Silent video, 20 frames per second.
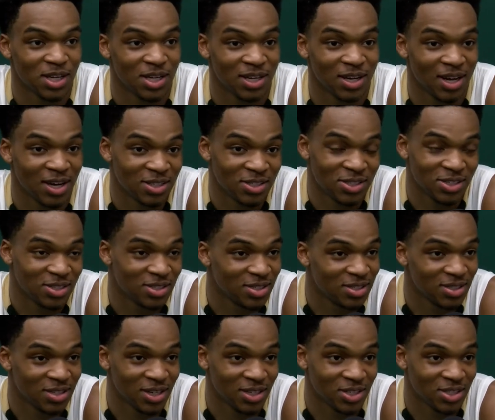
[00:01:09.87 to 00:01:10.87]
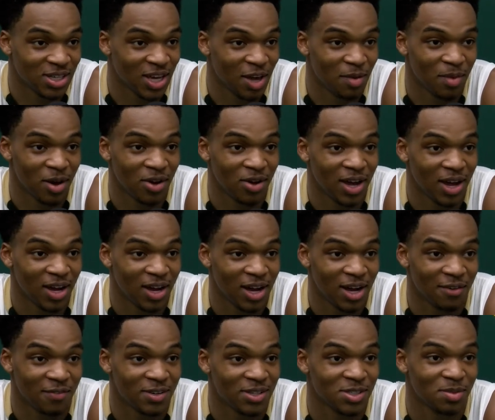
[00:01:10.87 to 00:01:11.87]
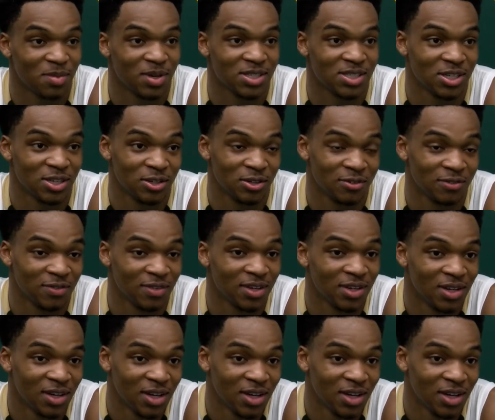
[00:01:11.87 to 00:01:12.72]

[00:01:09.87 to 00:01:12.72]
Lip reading: I just came out and had confidence in myself.